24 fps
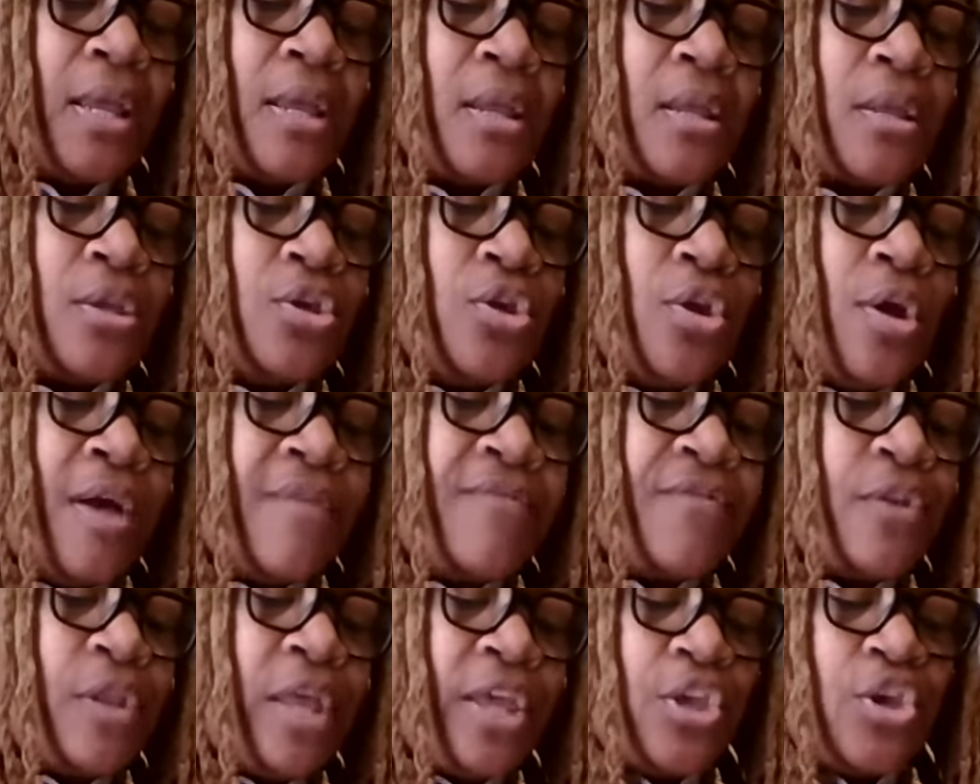you know, I
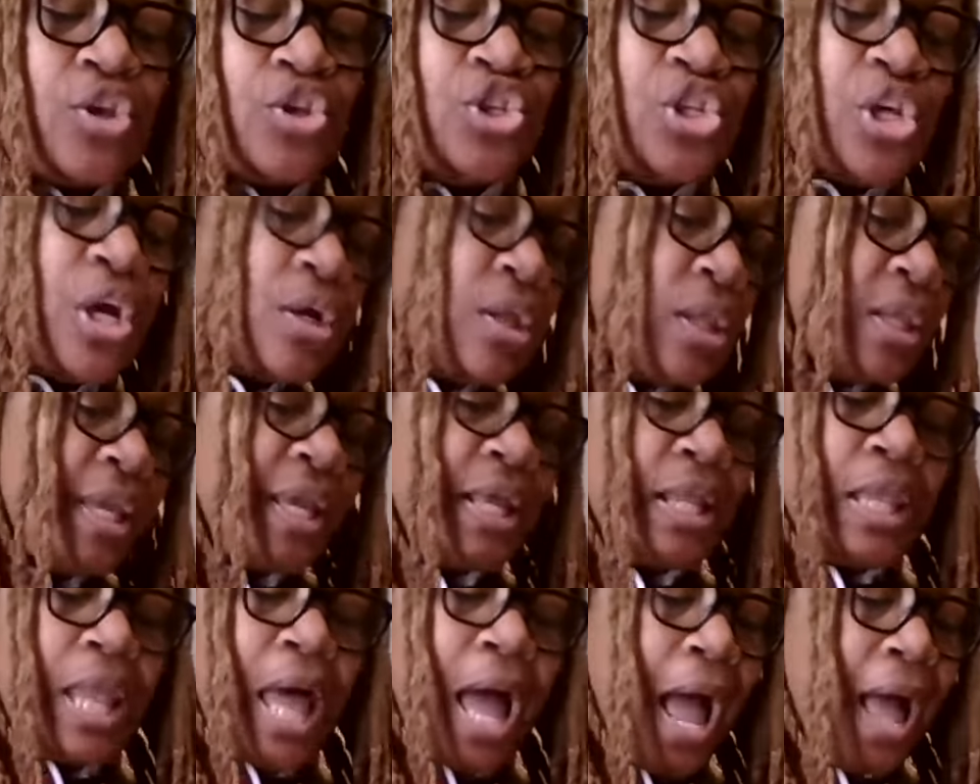feel like you're juggling
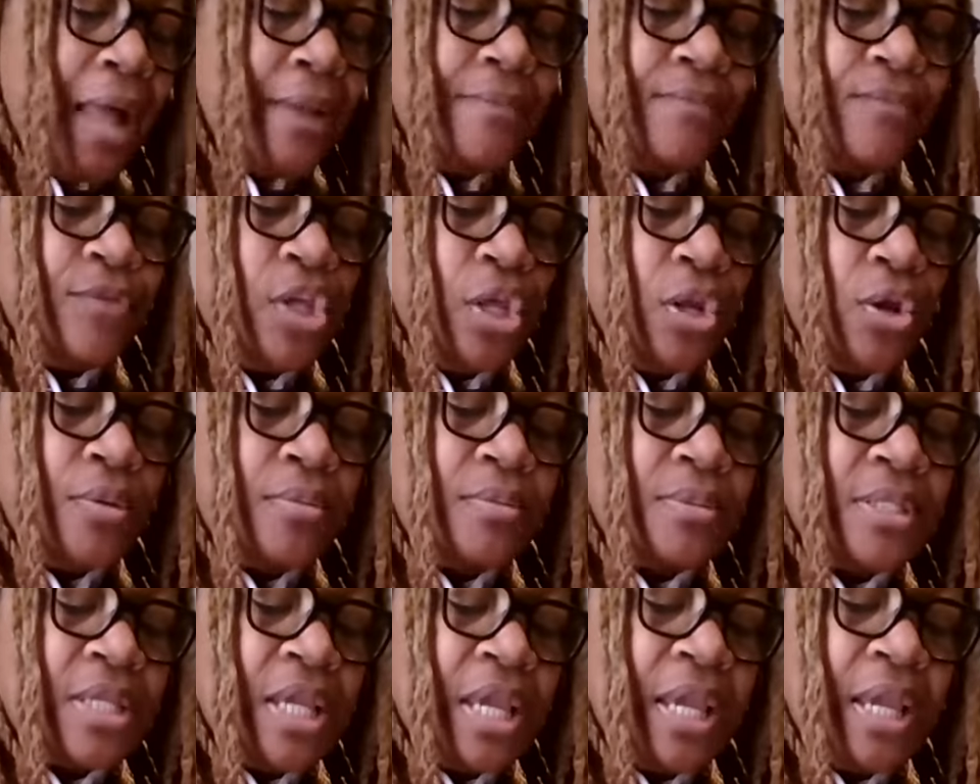a lot, you know what I'm
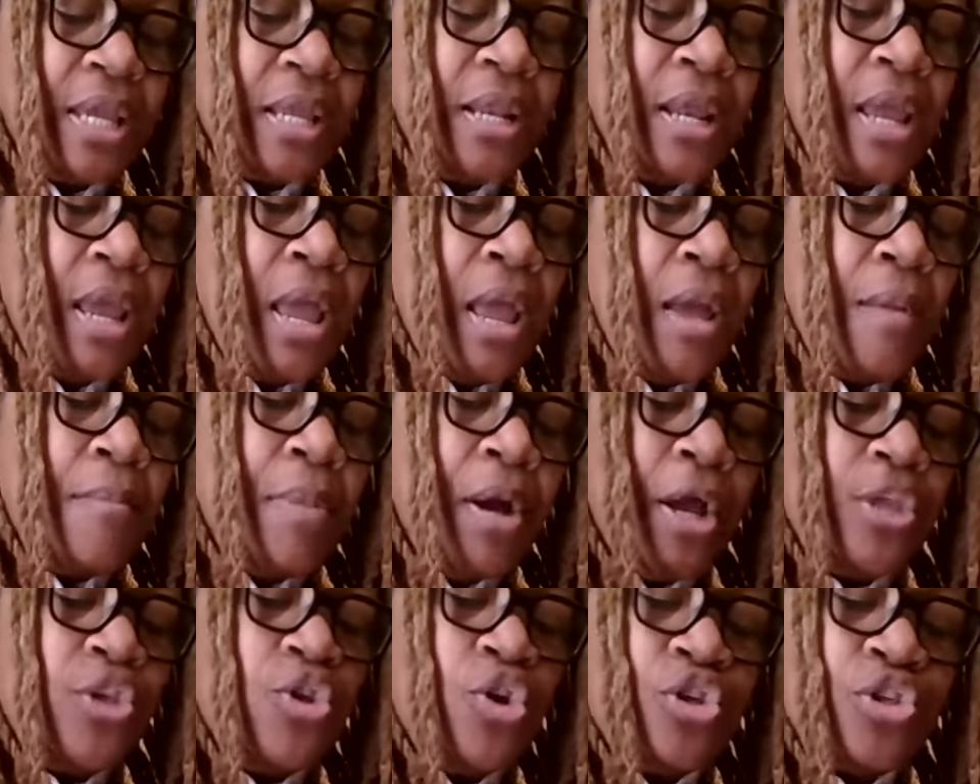saying?
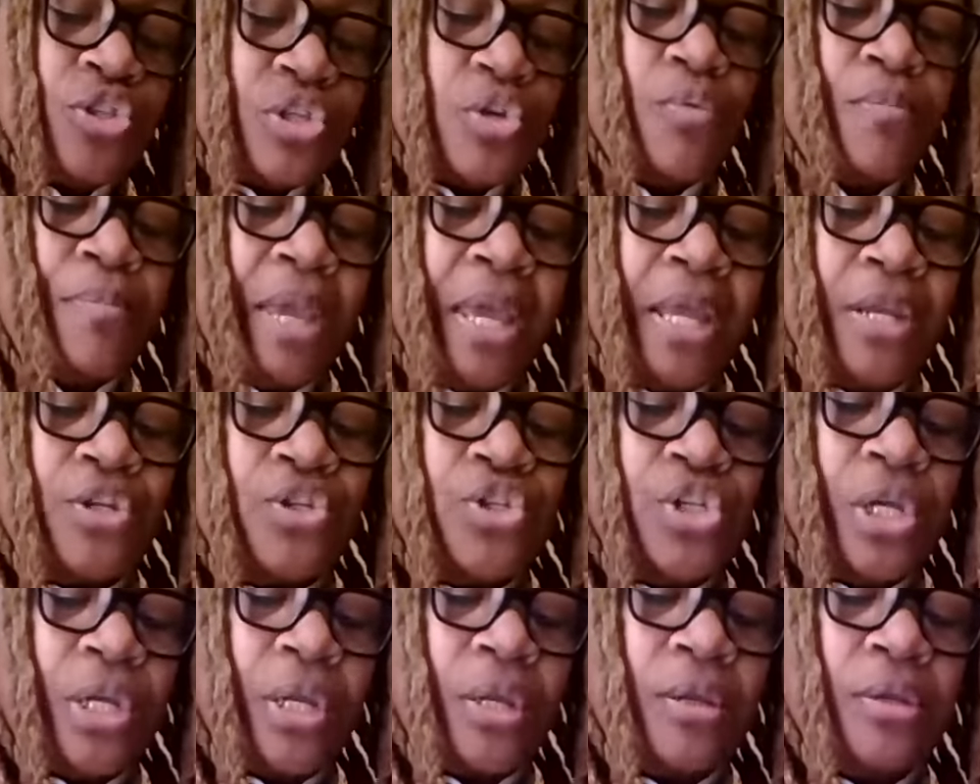But you're still
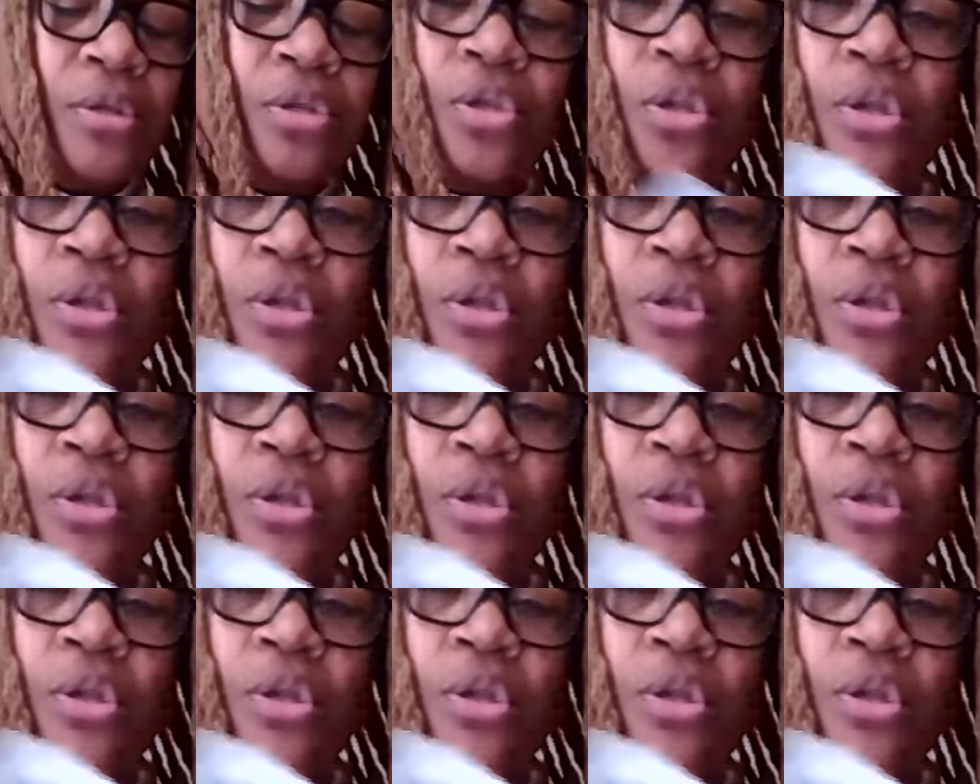managing, you